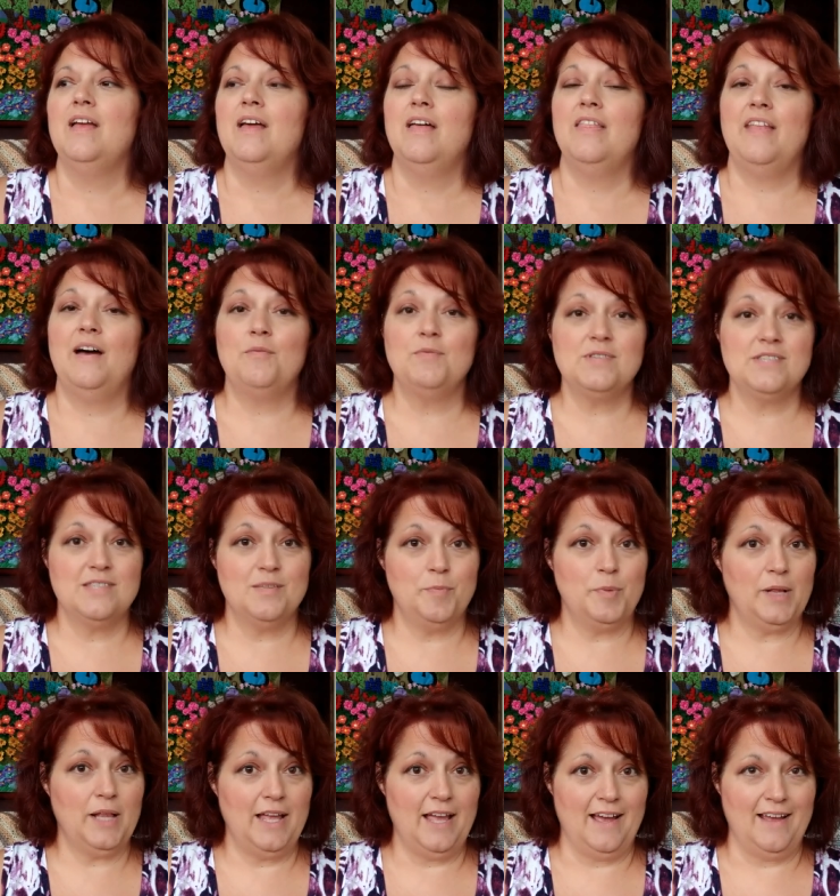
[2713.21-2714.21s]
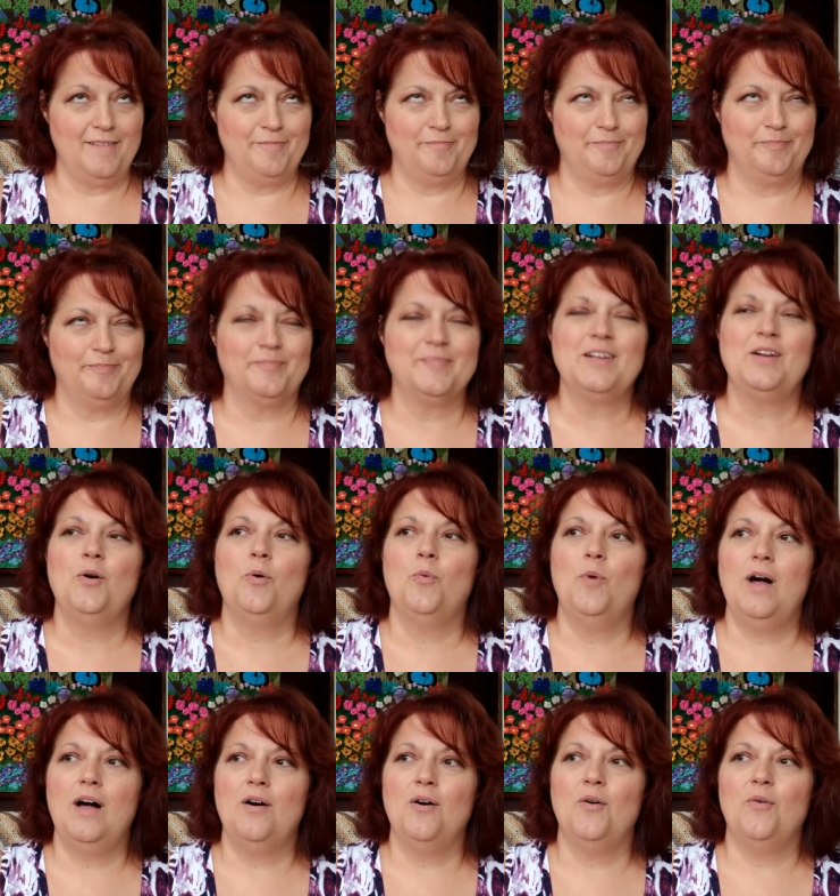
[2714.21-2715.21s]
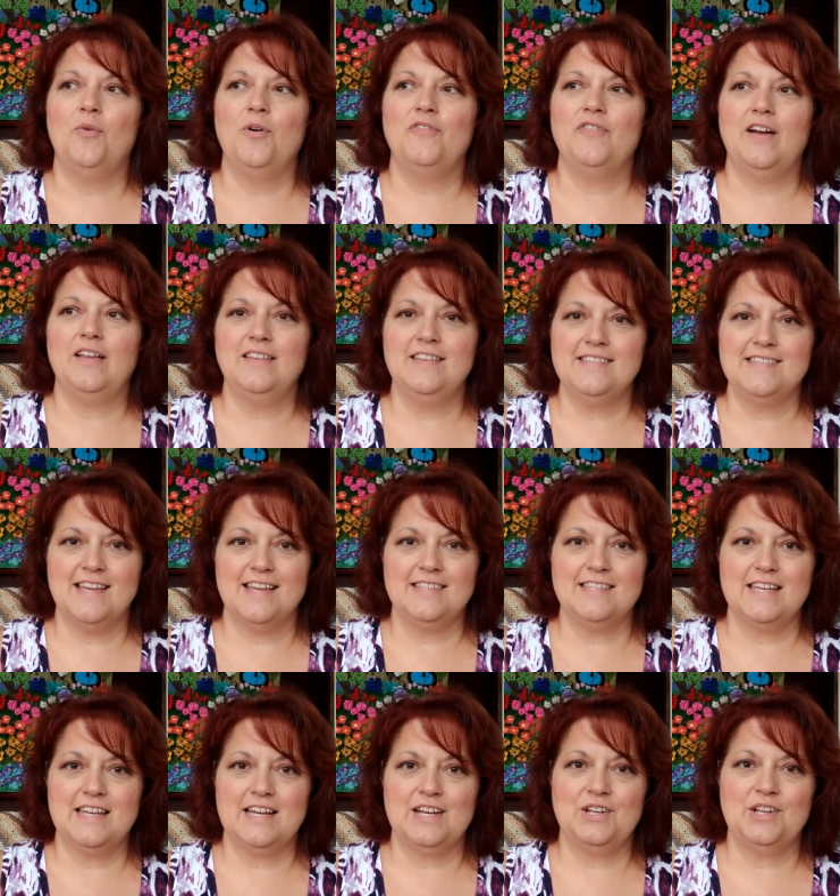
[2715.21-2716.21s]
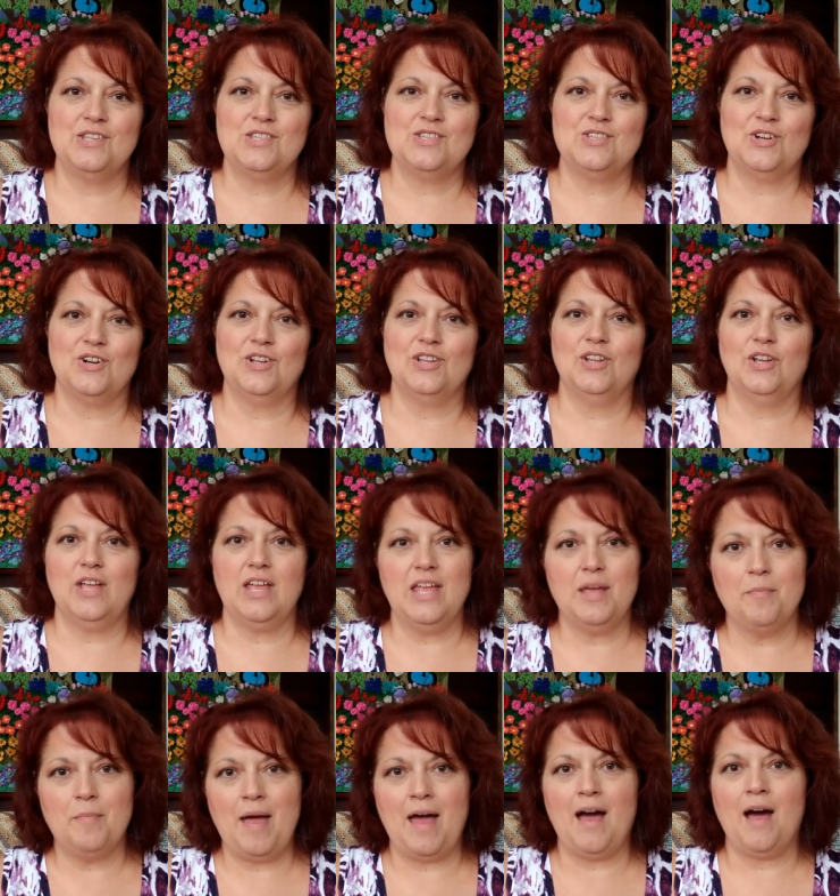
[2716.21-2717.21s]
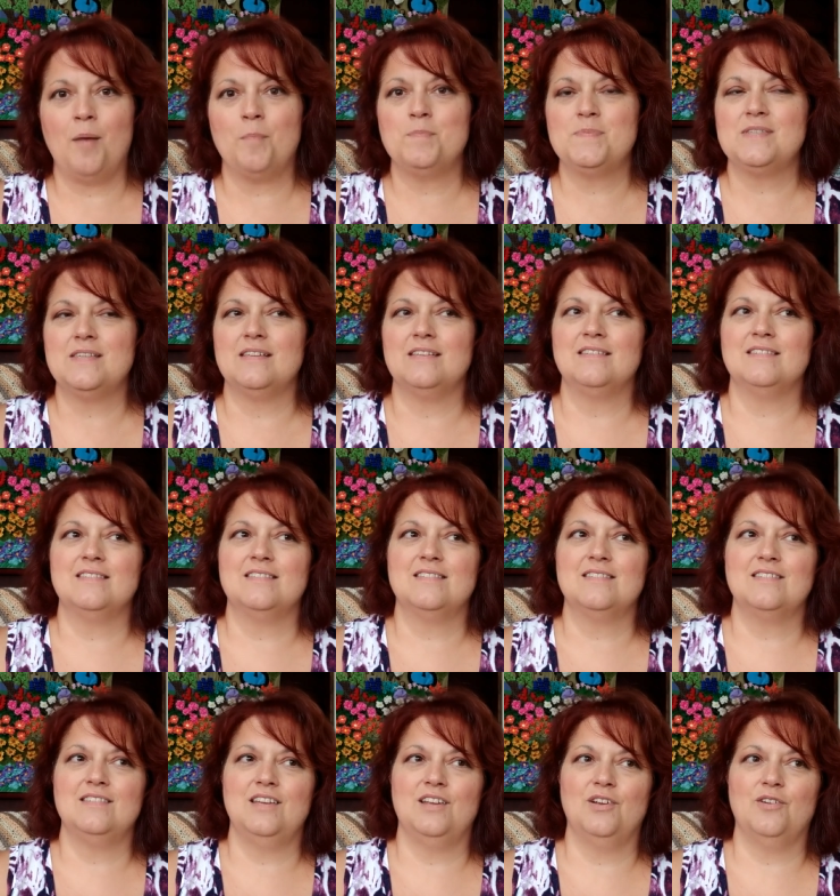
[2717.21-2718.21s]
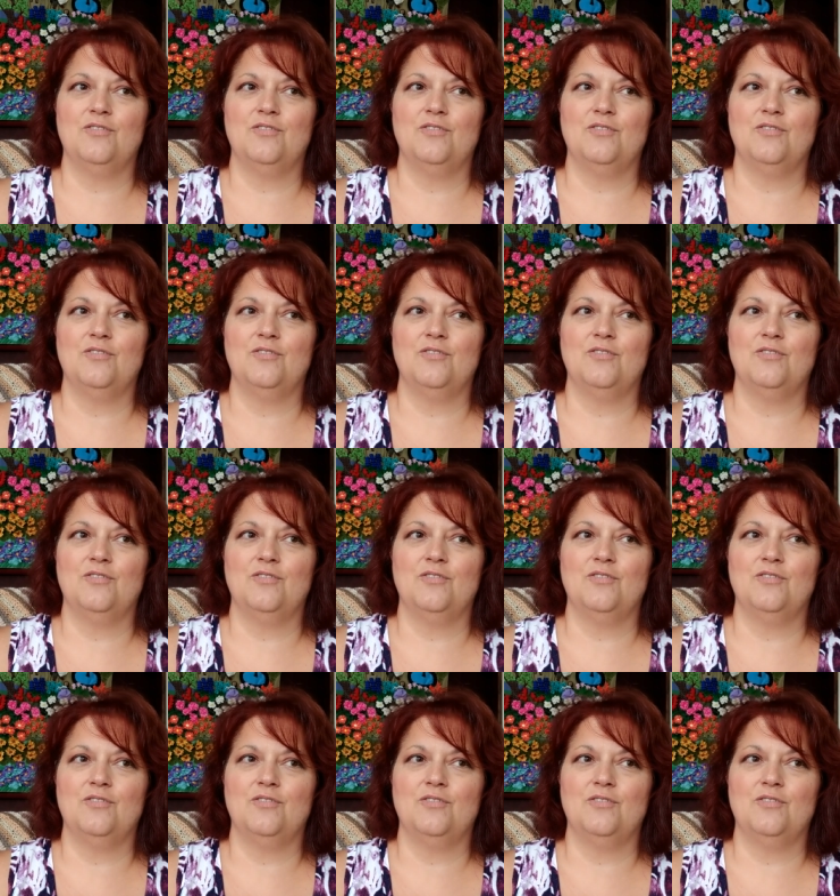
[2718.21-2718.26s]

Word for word: That was the plan. Well, we finally sat down and started looking at maps and you know,